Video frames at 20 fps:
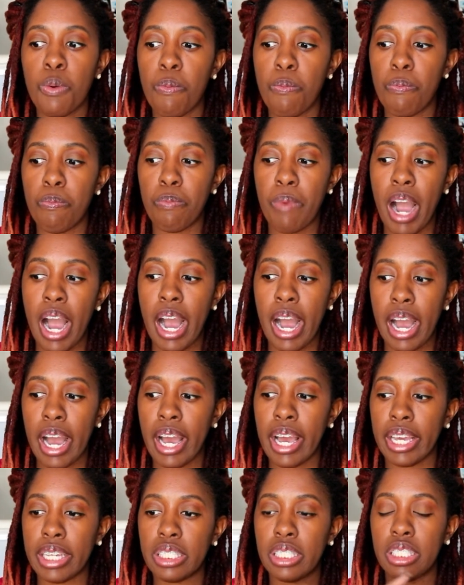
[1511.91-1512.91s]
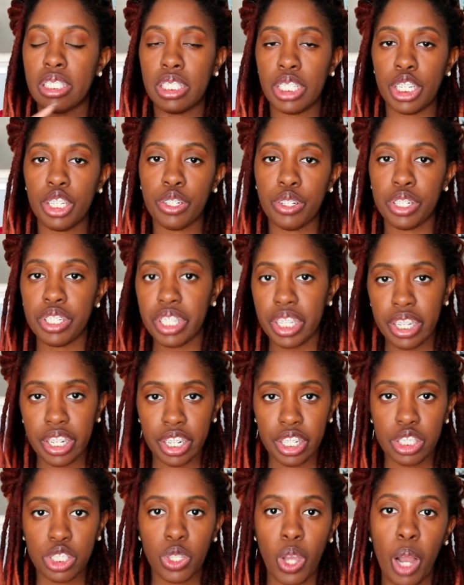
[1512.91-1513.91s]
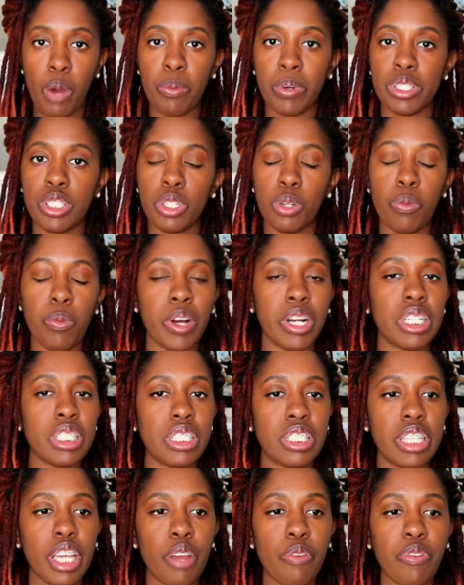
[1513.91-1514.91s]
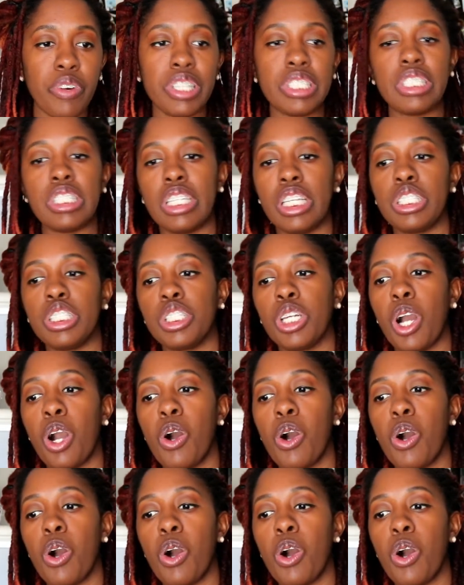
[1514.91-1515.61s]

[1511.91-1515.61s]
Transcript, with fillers: my senior year. So I went to the one in San Francisco.